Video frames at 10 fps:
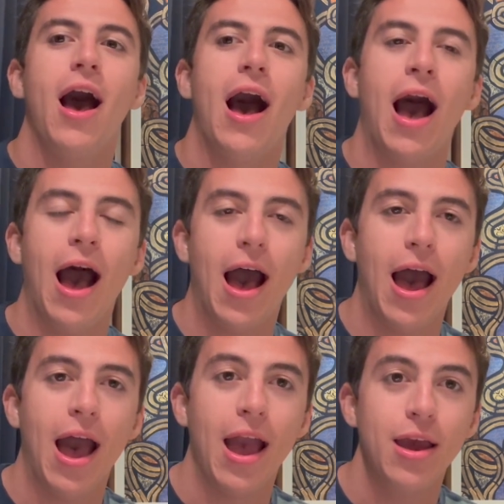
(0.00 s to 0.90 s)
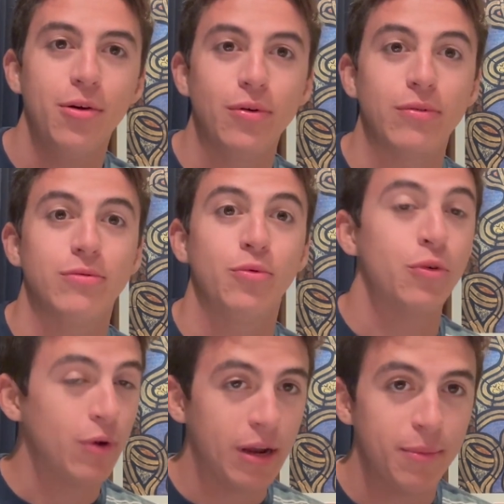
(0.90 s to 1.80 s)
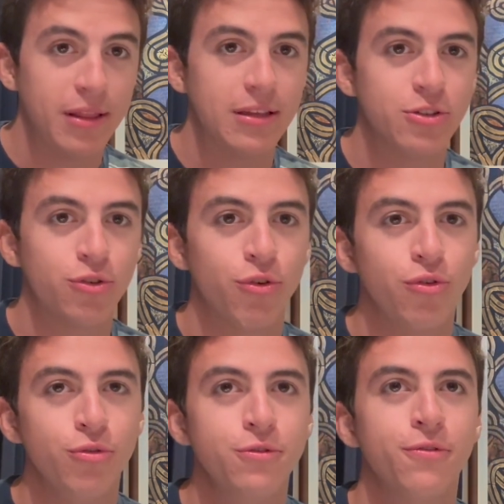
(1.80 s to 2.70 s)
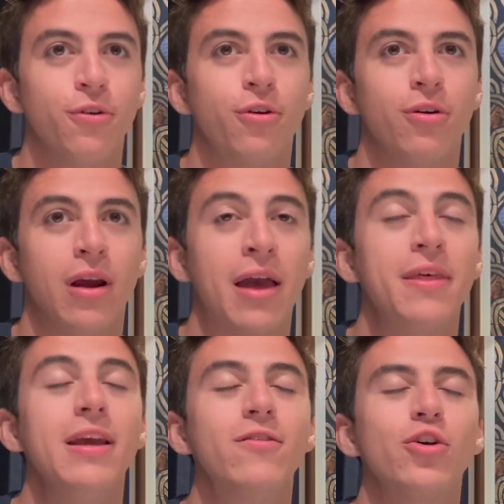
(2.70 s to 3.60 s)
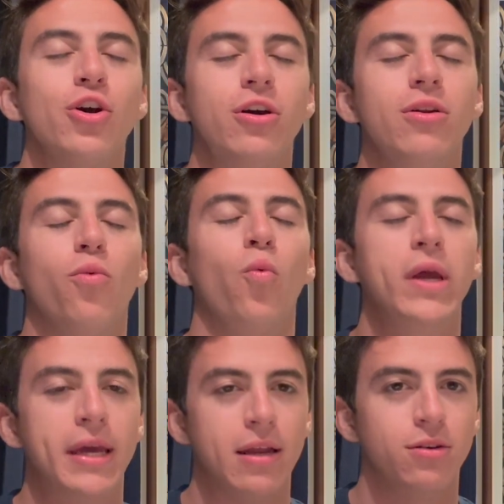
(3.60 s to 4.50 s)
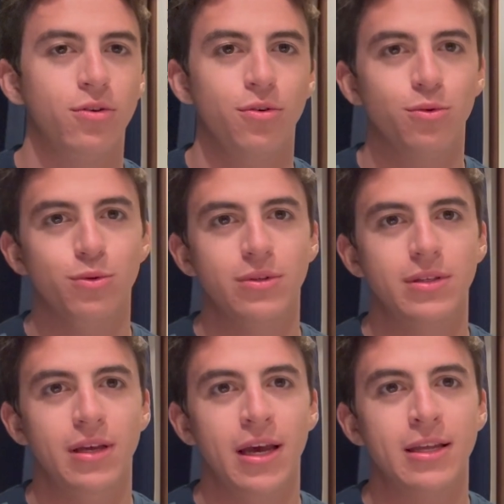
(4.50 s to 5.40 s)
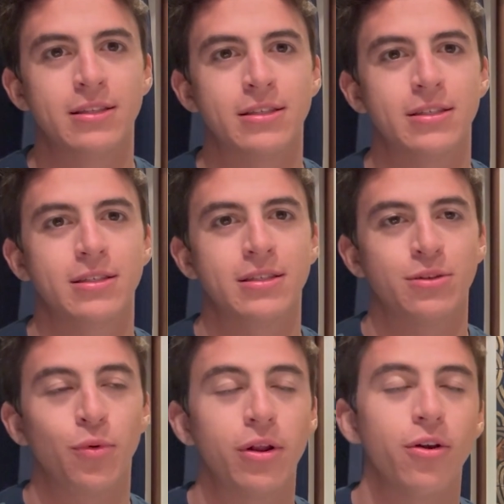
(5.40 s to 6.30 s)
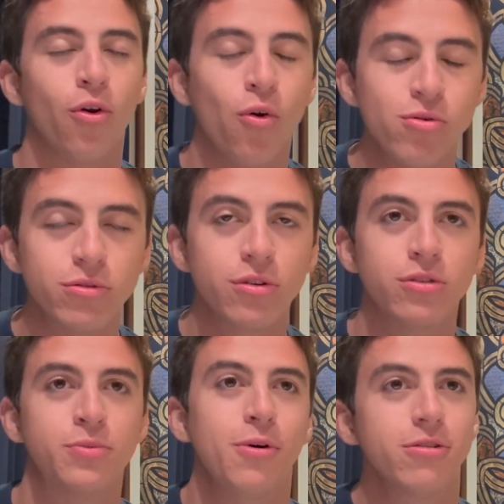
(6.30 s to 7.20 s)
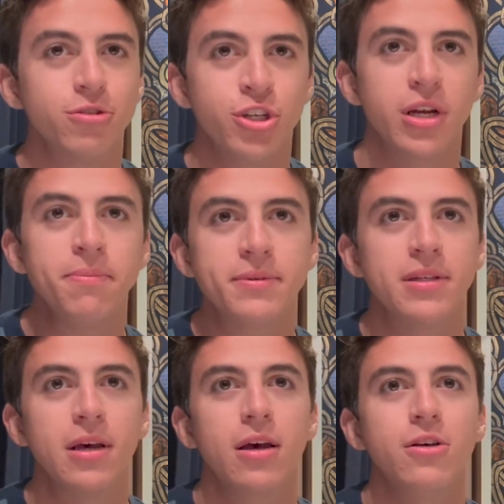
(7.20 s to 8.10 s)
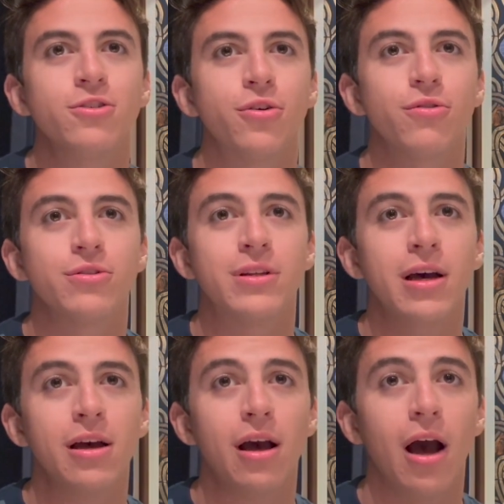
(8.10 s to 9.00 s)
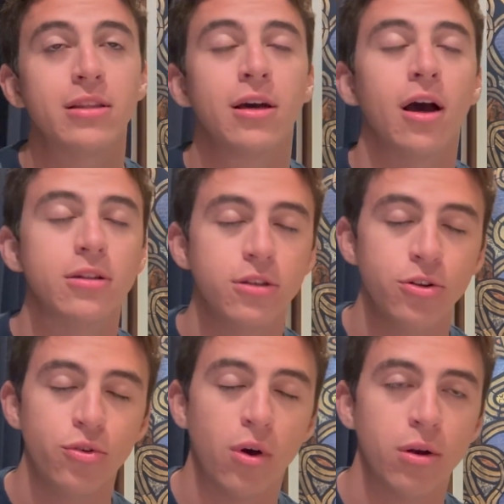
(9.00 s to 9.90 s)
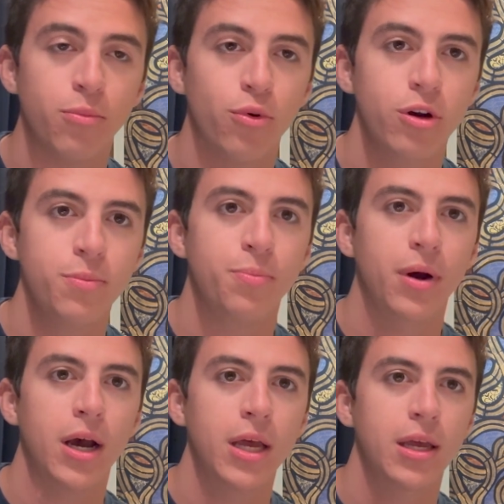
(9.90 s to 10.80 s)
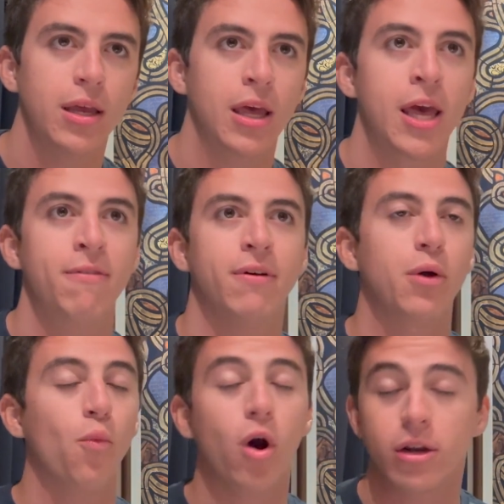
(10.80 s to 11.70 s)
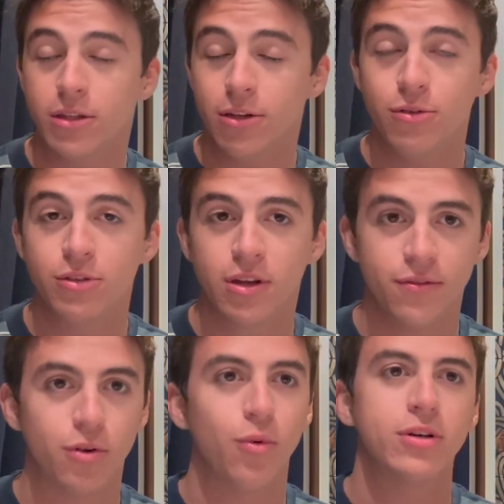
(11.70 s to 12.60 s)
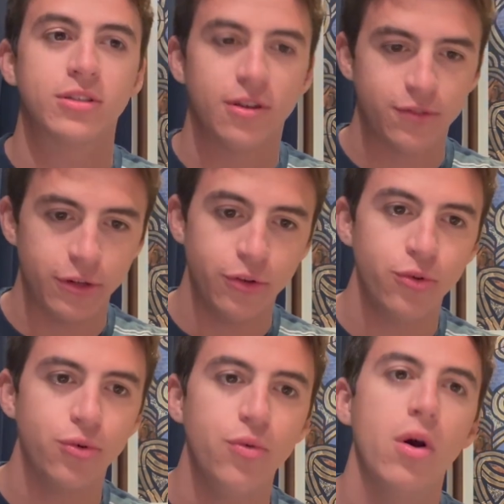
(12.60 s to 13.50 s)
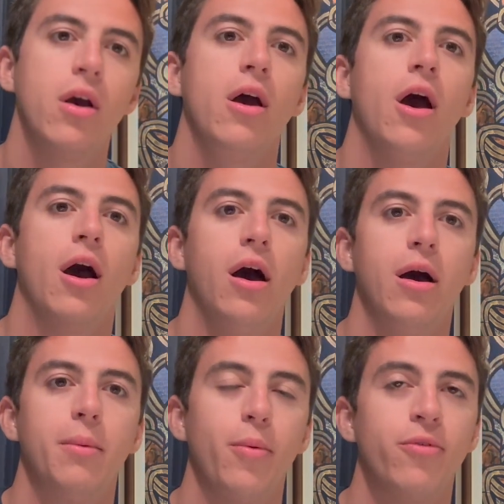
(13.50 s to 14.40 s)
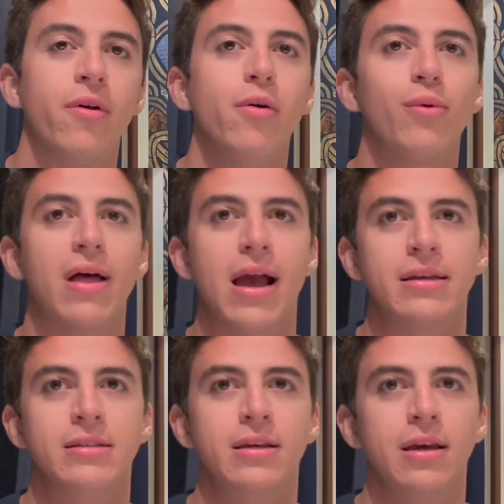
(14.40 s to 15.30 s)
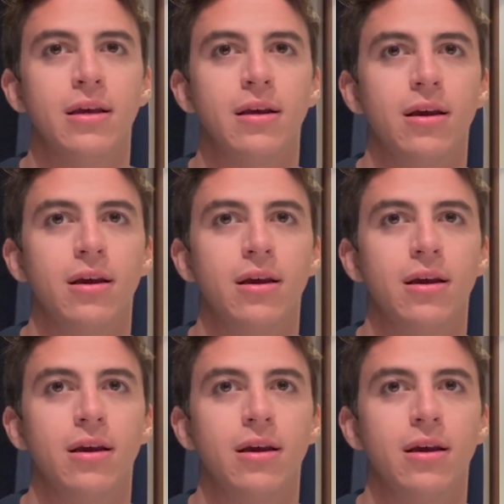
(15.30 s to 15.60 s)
I would recommend this cruise for, I think it's a good weekend cruise. It's one of their older, smaller ships, so there's not a ton to do on board, but if I wanted to do stuff, there was stuff to do. It was very relaxing.